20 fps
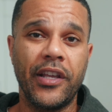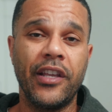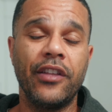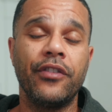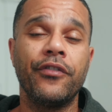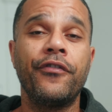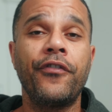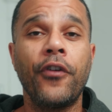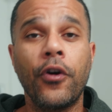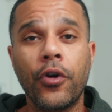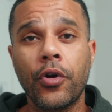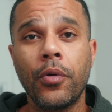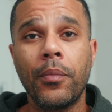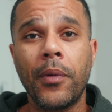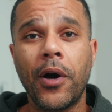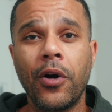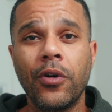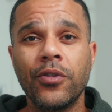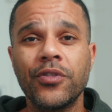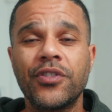in photo
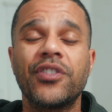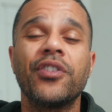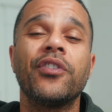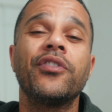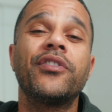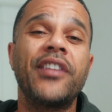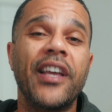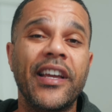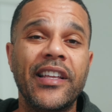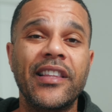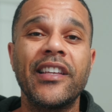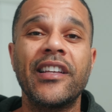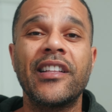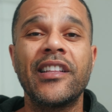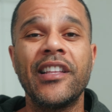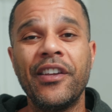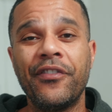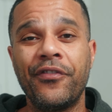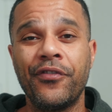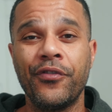mode. So
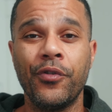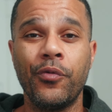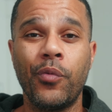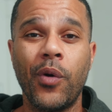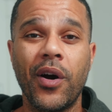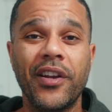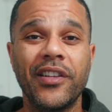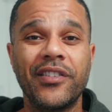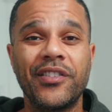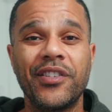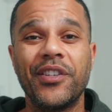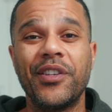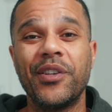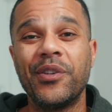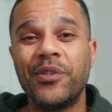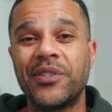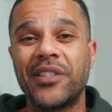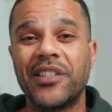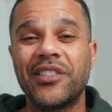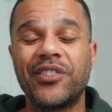technically, if you wanted to
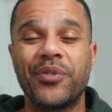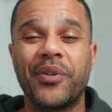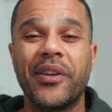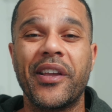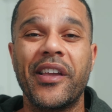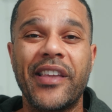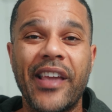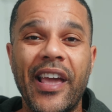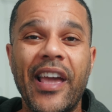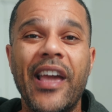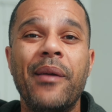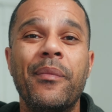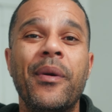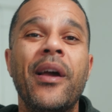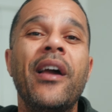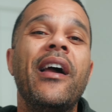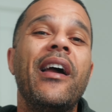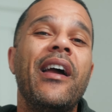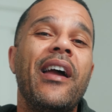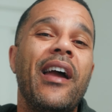use it during a game,
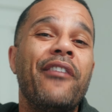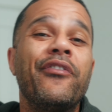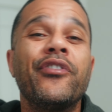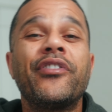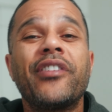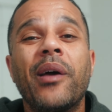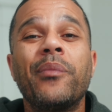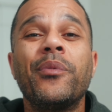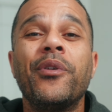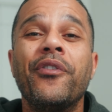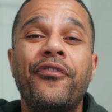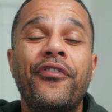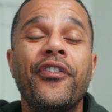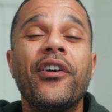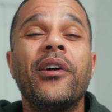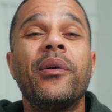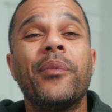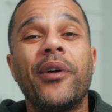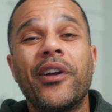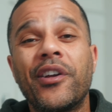every time you
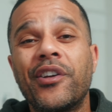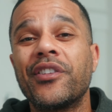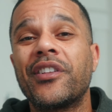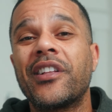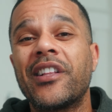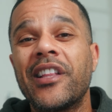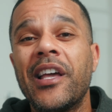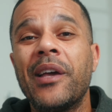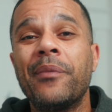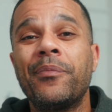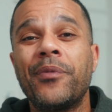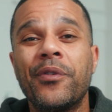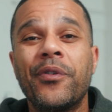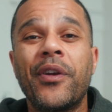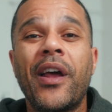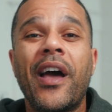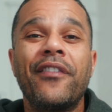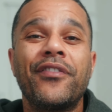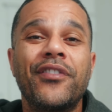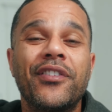film a good clip, you
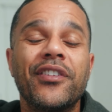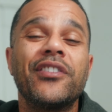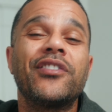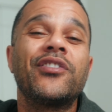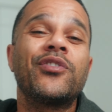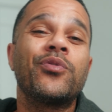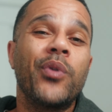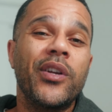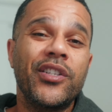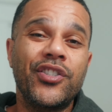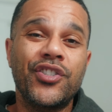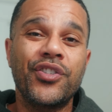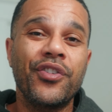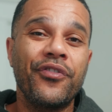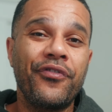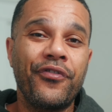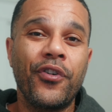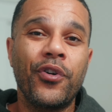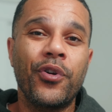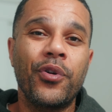would have to switch to
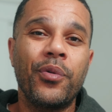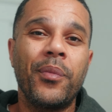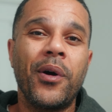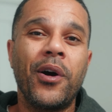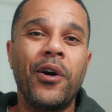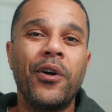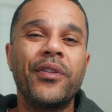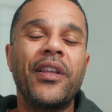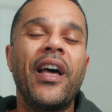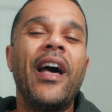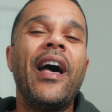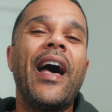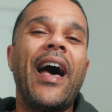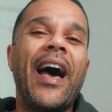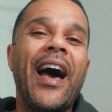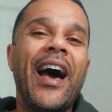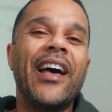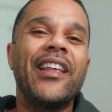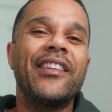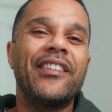photo mode,
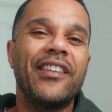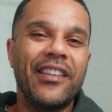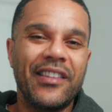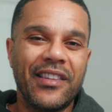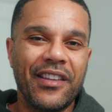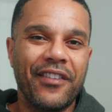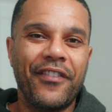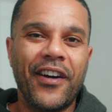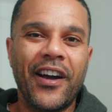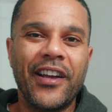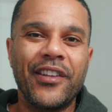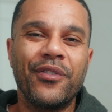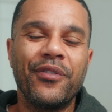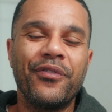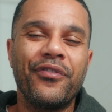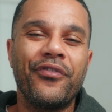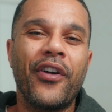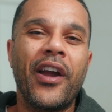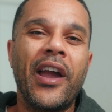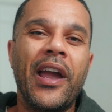add a divider
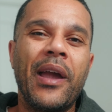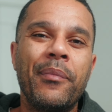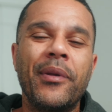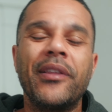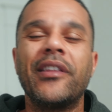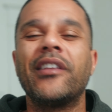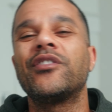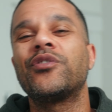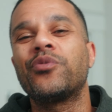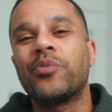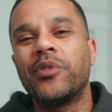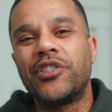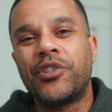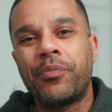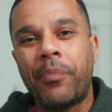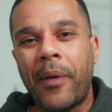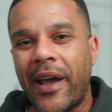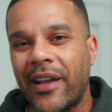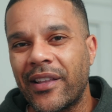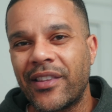frame, and then switch
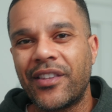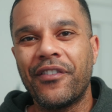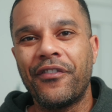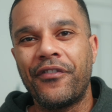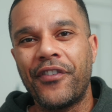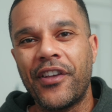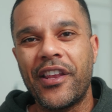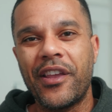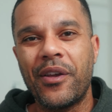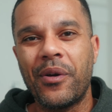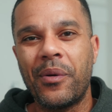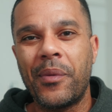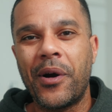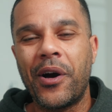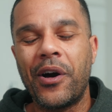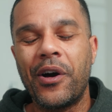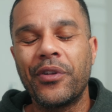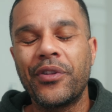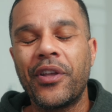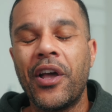back to video
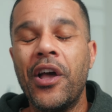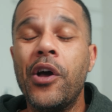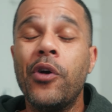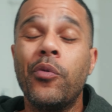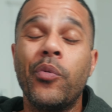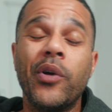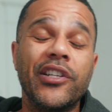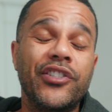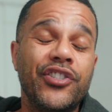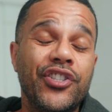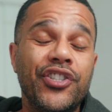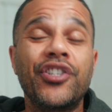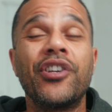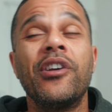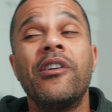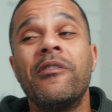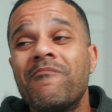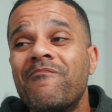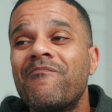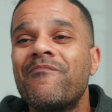mode, which
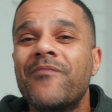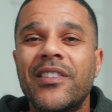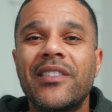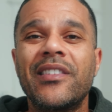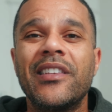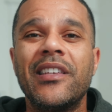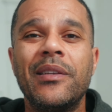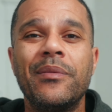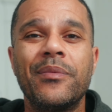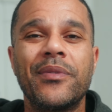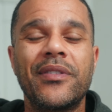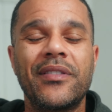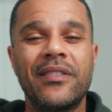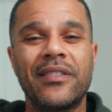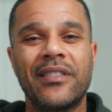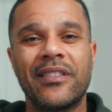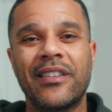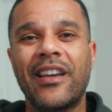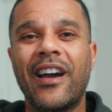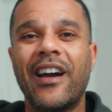
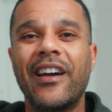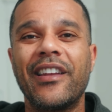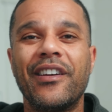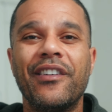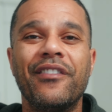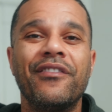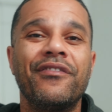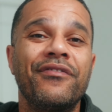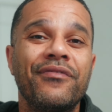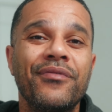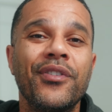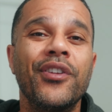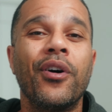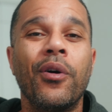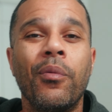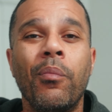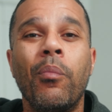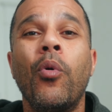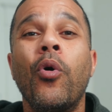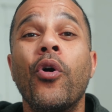seems kind of, you
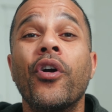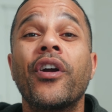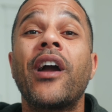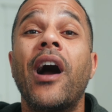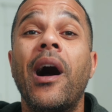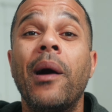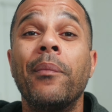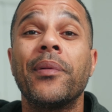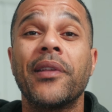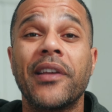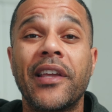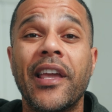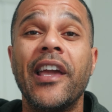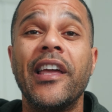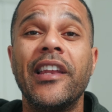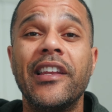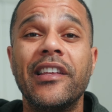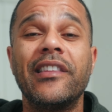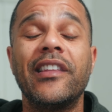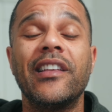know, more
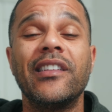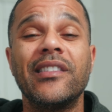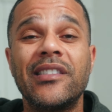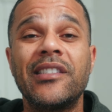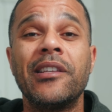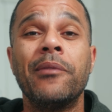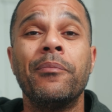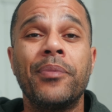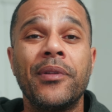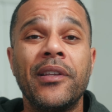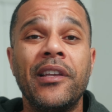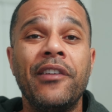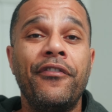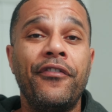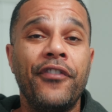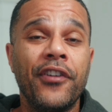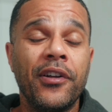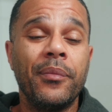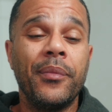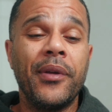complicated than simply
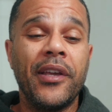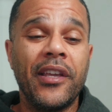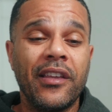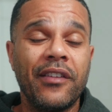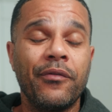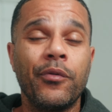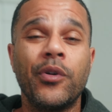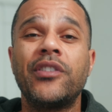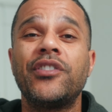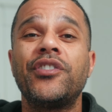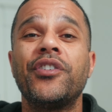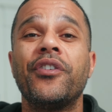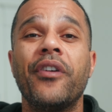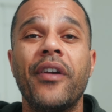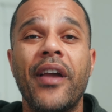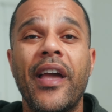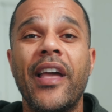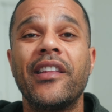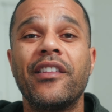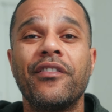filming with
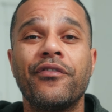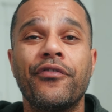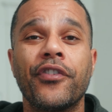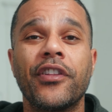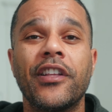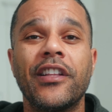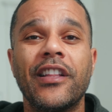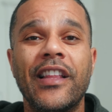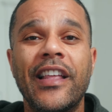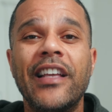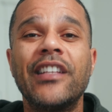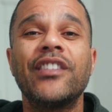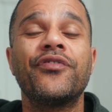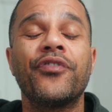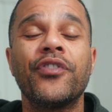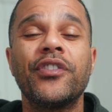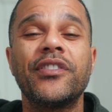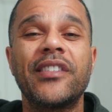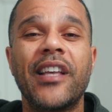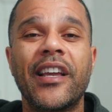your hand in front of the lens
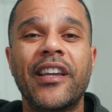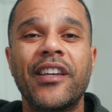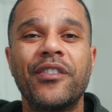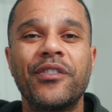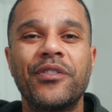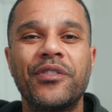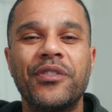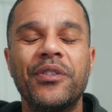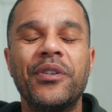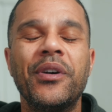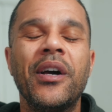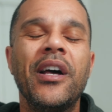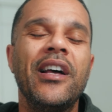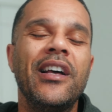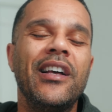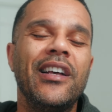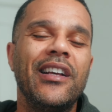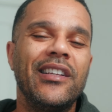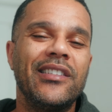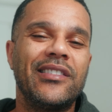for a second or two.
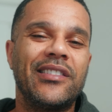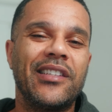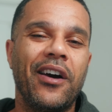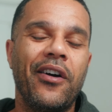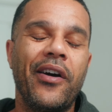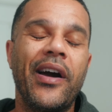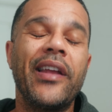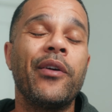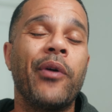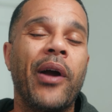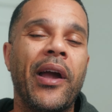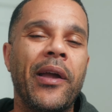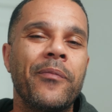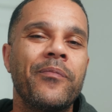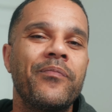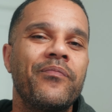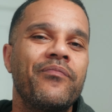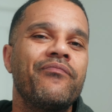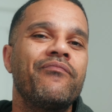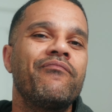So anyway,
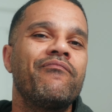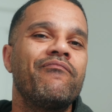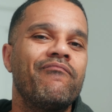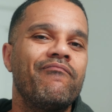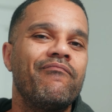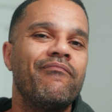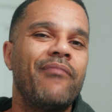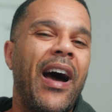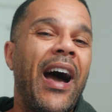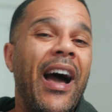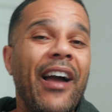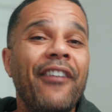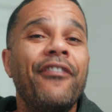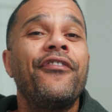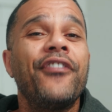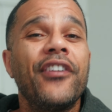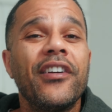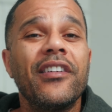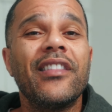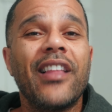I
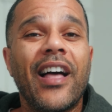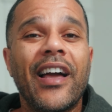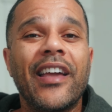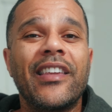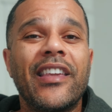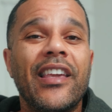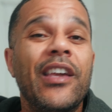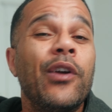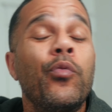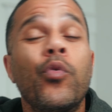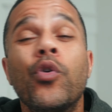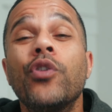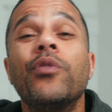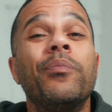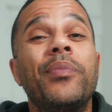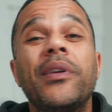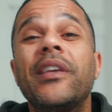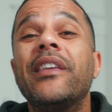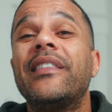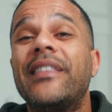feel like it
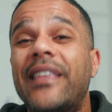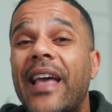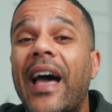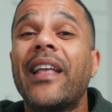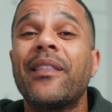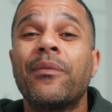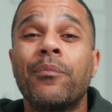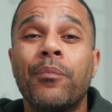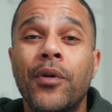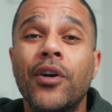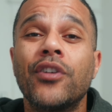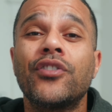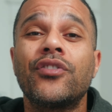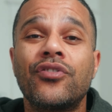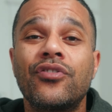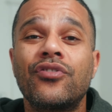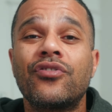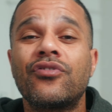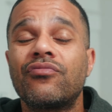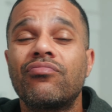wouldn't be that
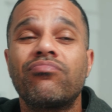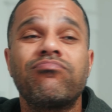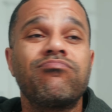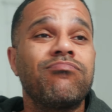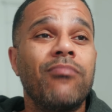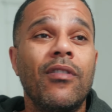much